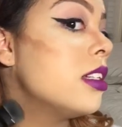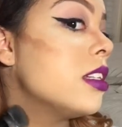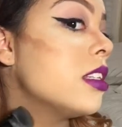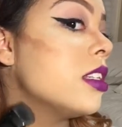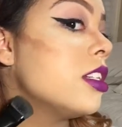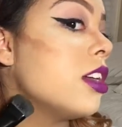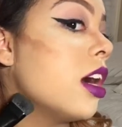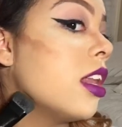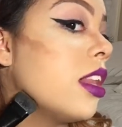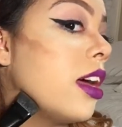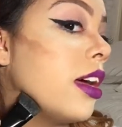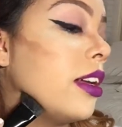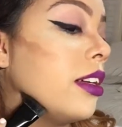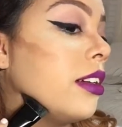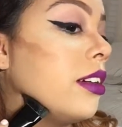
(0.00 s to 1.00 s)
to the
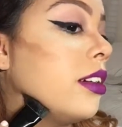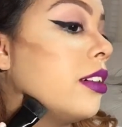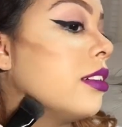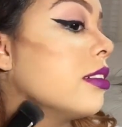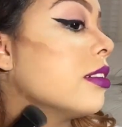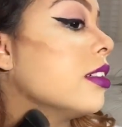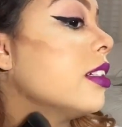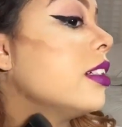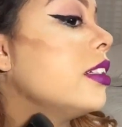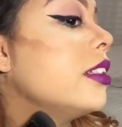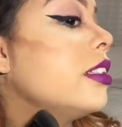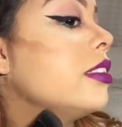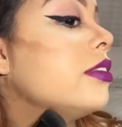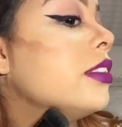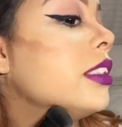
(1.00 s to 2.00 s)
jawline,
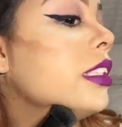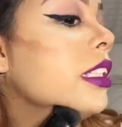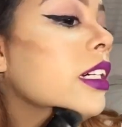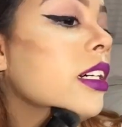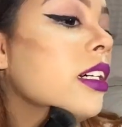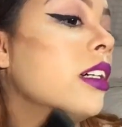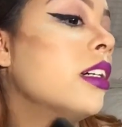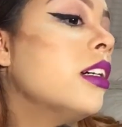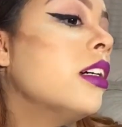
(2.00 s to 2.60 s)
right over here.